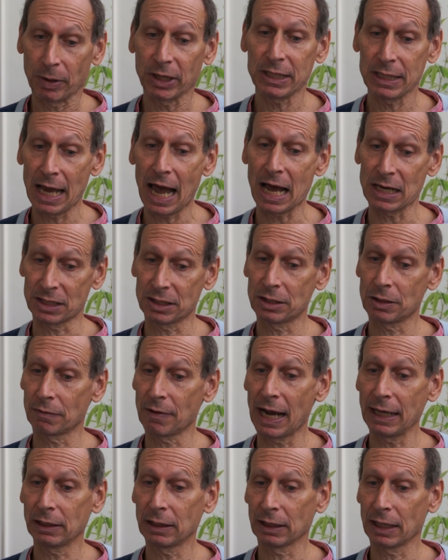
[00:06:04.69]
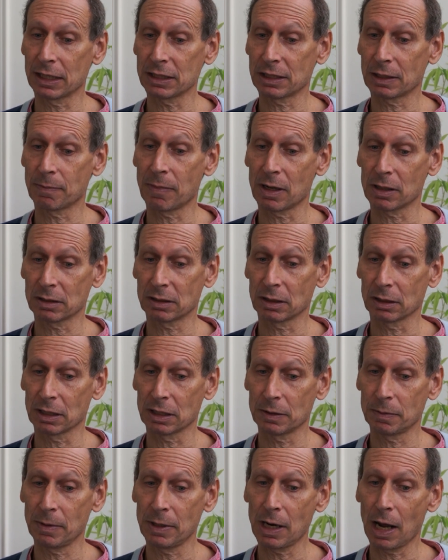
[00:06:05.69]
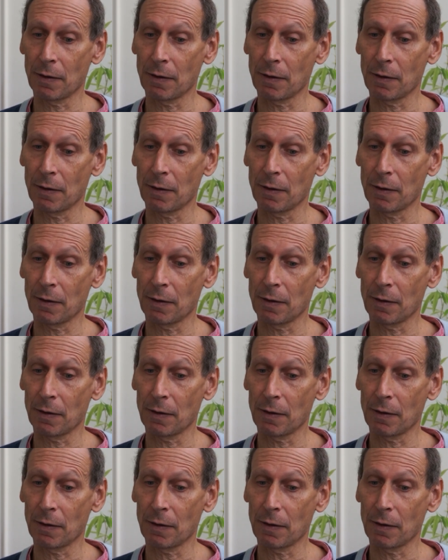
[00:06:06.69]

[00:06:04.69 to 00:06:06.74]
But yes, to write The Last Kabbalist of Lisbon,